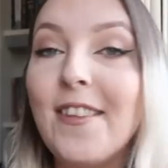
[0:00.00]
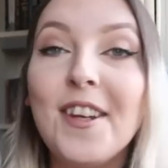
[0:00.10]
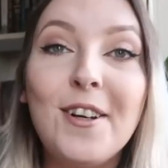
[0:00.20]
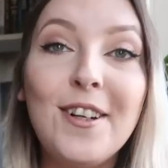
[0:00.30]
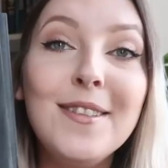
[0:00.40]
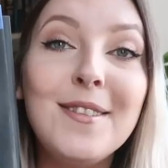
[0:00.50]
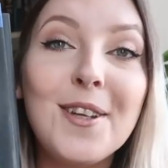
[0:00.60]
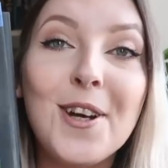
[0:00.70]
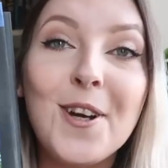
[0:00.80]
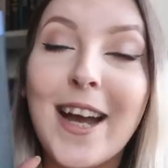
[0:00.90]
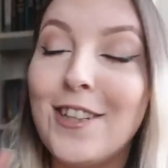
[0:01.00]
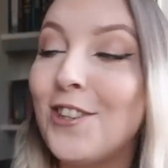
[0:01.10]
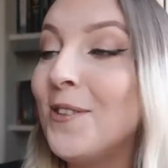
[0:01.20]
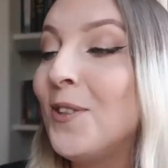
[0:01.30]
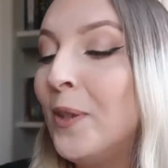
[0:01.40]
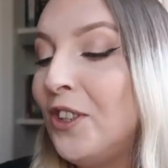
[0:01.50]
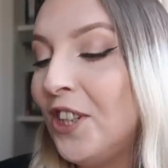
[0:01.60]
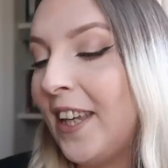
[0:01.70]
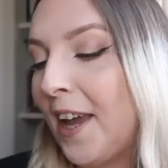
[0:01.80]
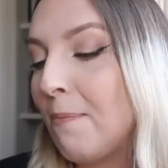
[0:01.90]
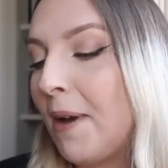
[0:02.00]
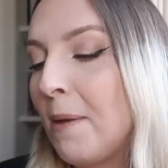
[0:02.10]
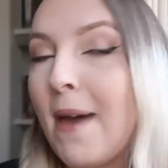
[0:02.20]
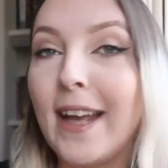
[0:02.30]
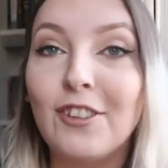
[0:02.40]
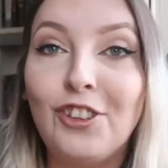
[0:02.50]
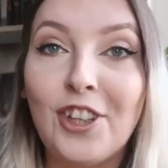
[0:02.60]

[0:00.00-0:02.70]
And then also, I chose The Wishing Game by Meg